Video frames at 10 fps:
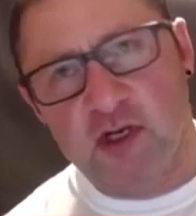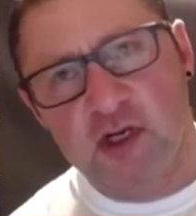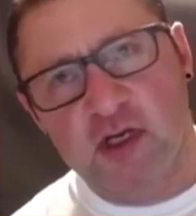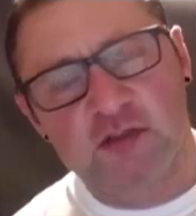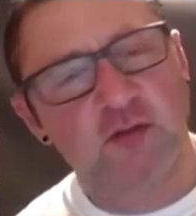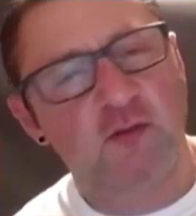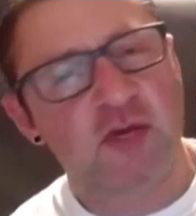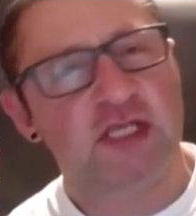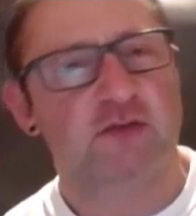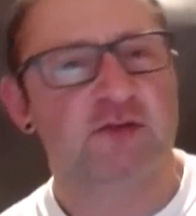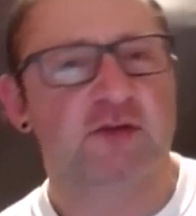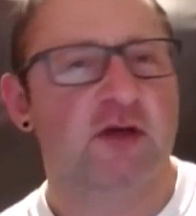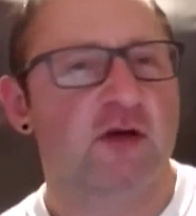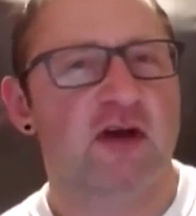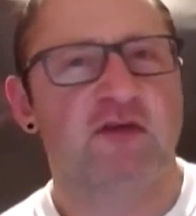uh, two weeks or
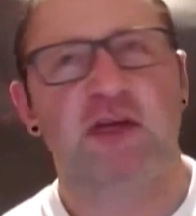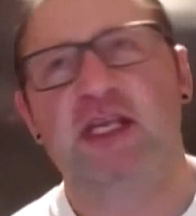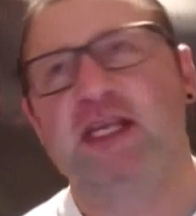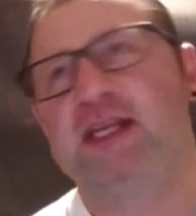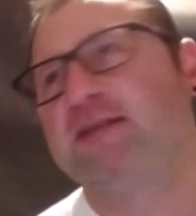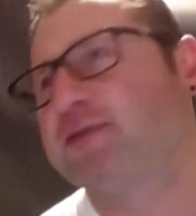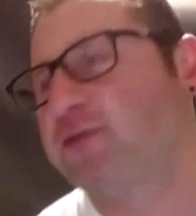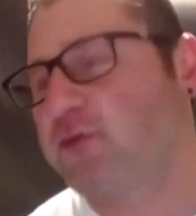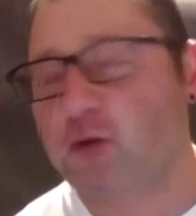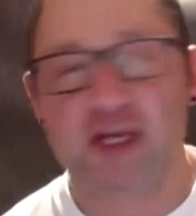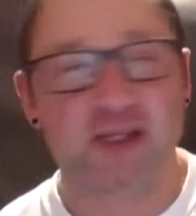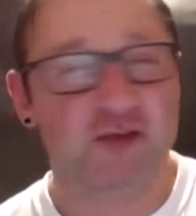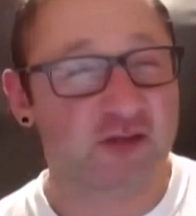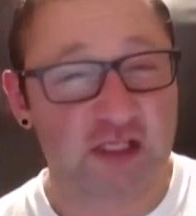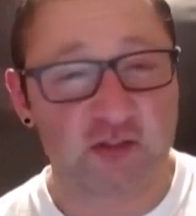so, every four weeks or
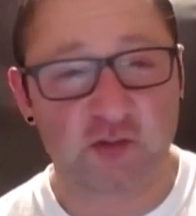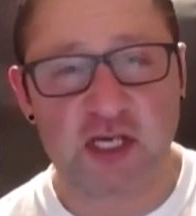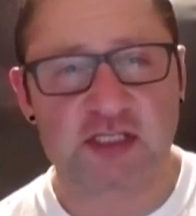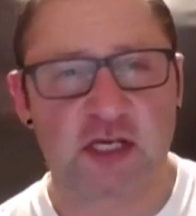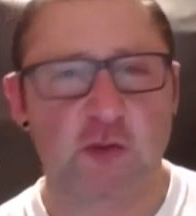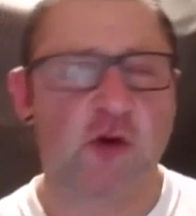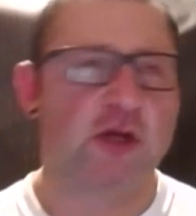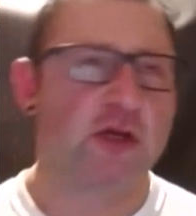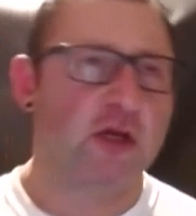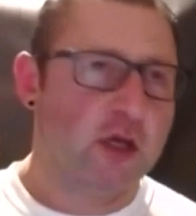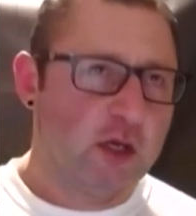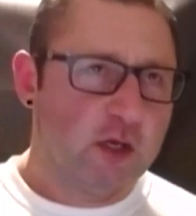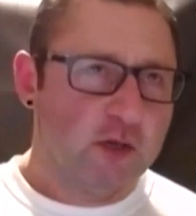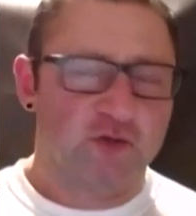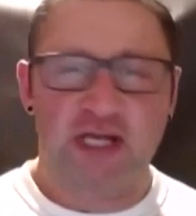six weeks, I would
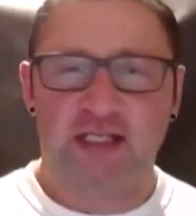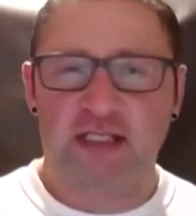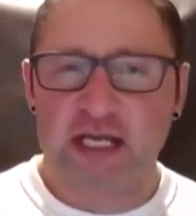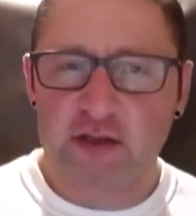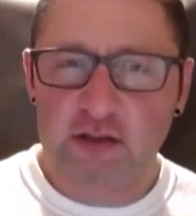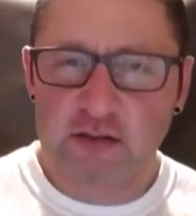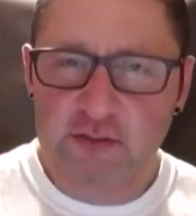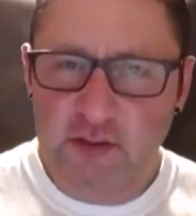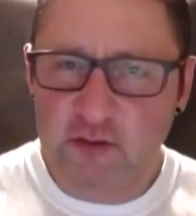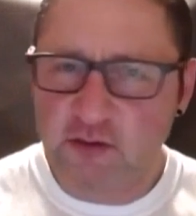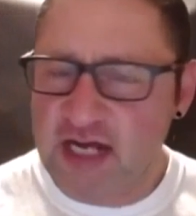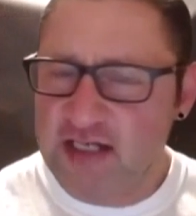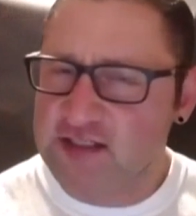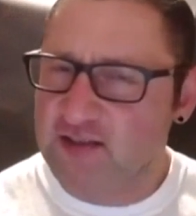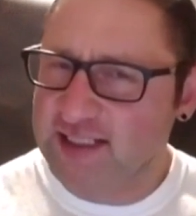train lighter, you know, not
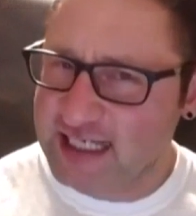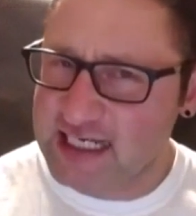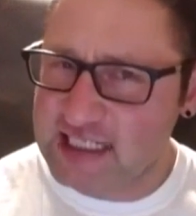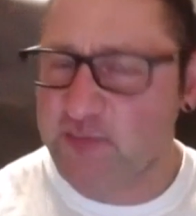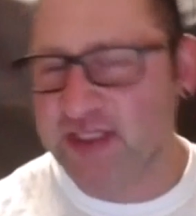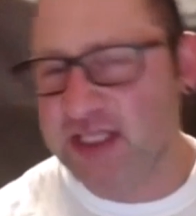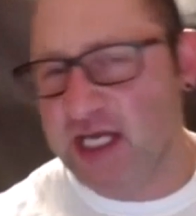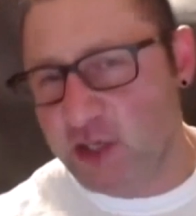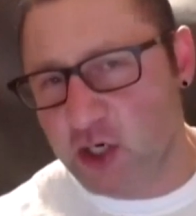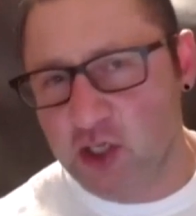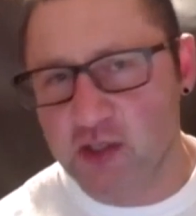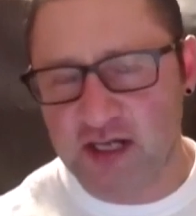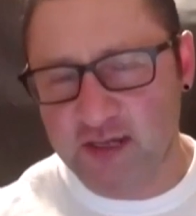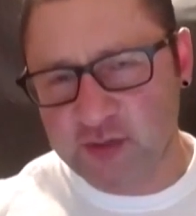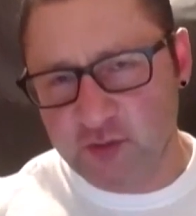necessarily light, but lighter,
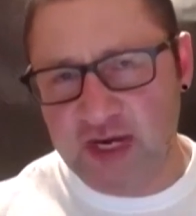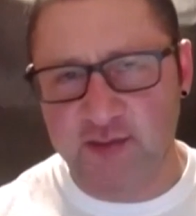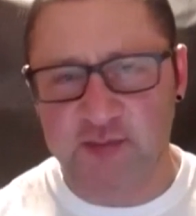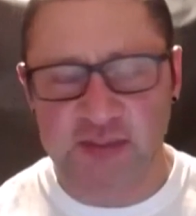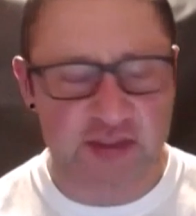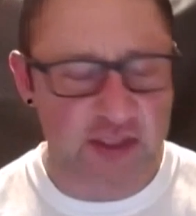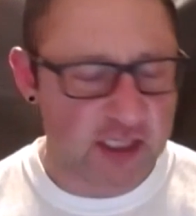up the reps,